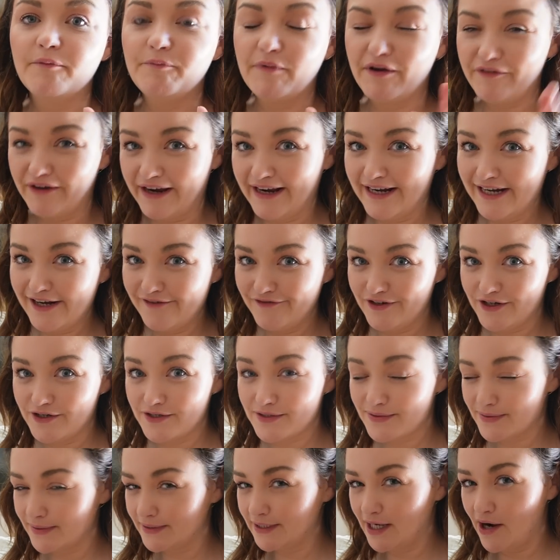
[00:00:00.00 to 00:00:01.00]
my regular
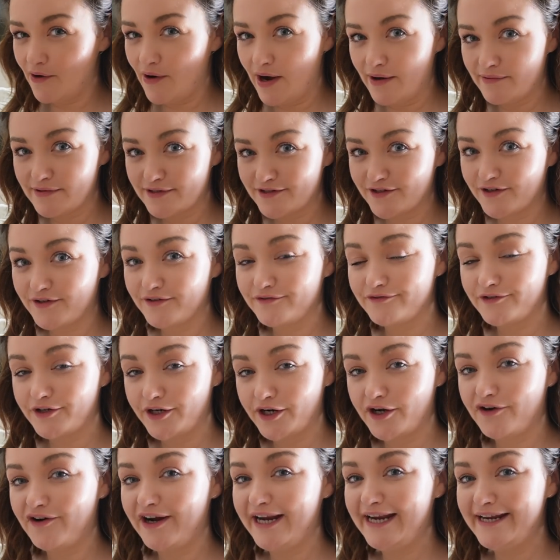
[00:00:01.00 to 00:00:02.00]
viewers will know I was looking for
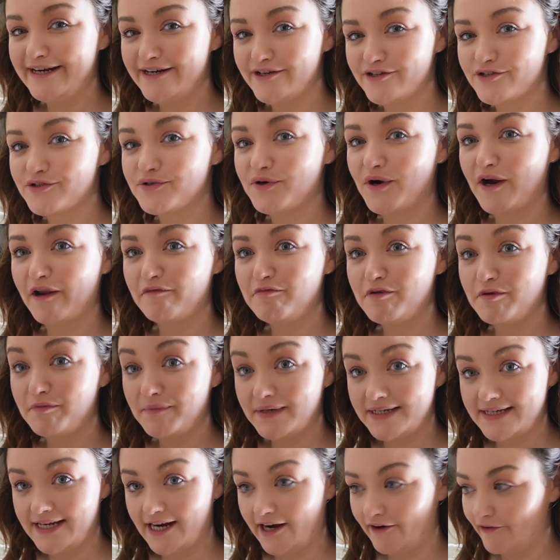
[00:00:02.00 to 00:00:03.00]
a green stripe
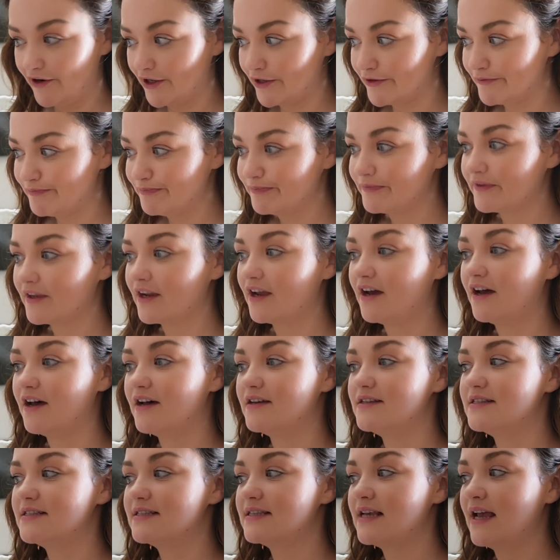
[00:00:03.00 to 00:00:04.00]
material
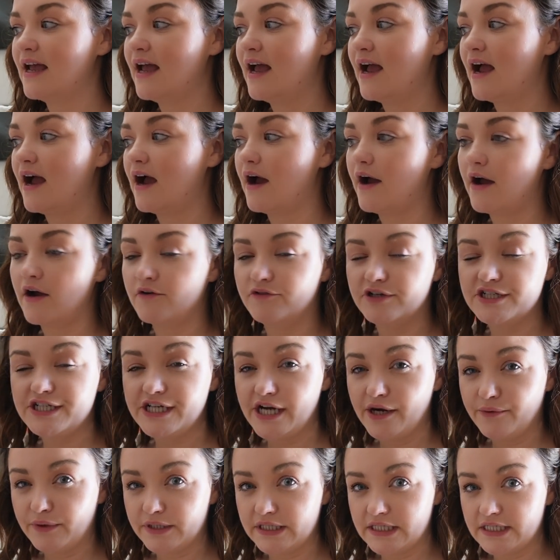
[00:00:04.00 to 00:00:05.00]
because
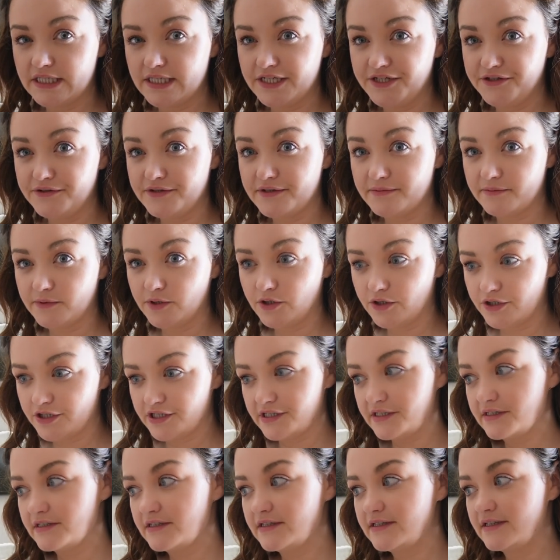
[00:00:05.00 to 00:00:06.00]
originally I wanted to do some
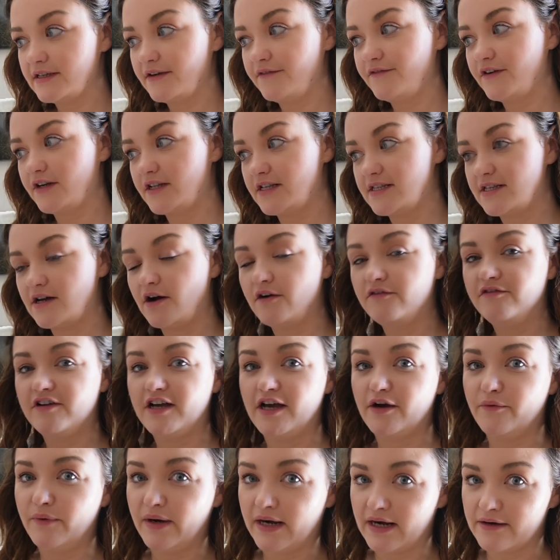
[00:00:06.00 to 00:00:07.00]
cushions for the sofa
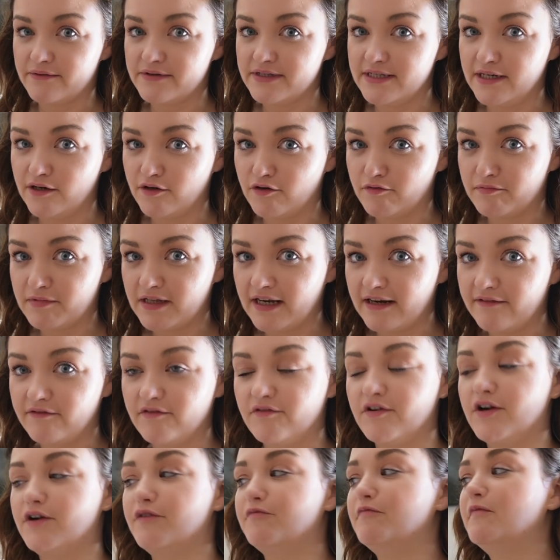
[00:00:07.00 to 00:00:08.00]
when I was doing up the
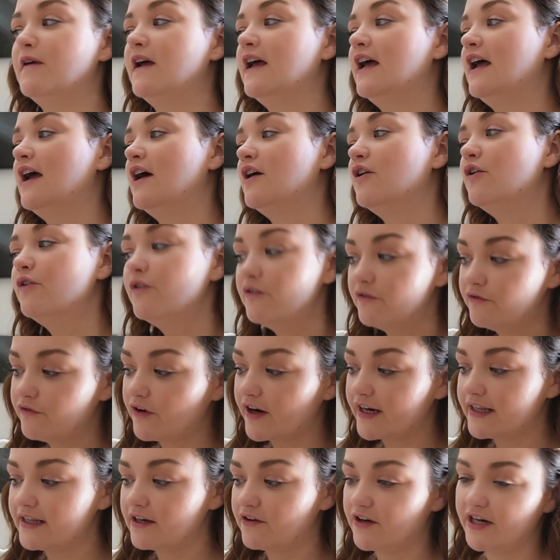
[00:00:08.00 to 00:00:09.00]
living room. Couldn't
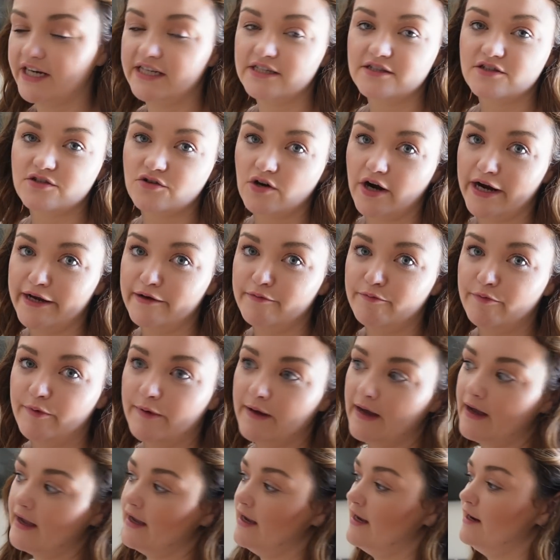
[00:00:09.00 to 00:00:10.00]
find the green stripe
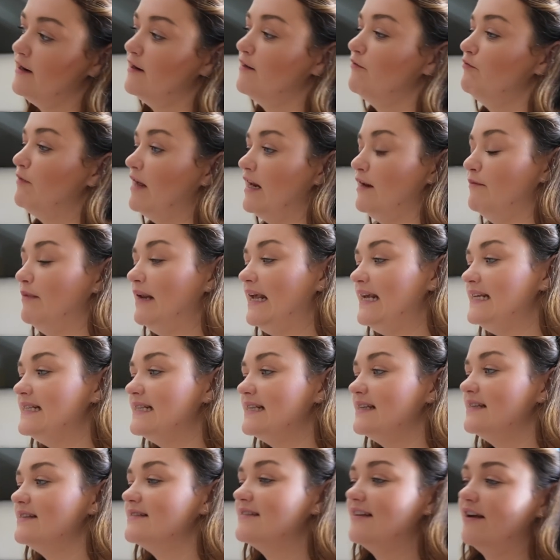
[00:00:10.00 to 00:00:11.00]
in many
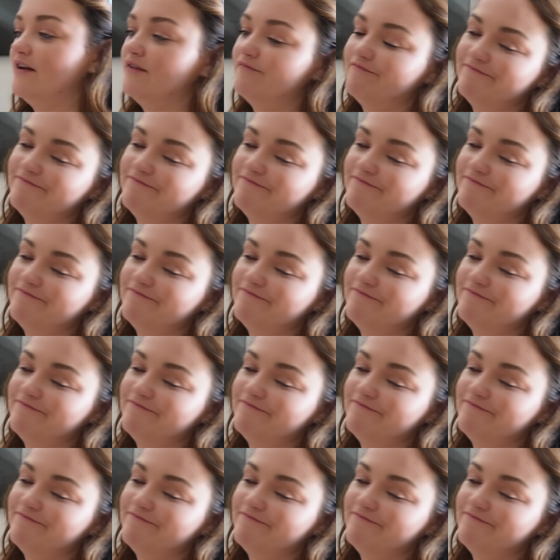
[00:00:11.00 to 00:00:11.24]
places.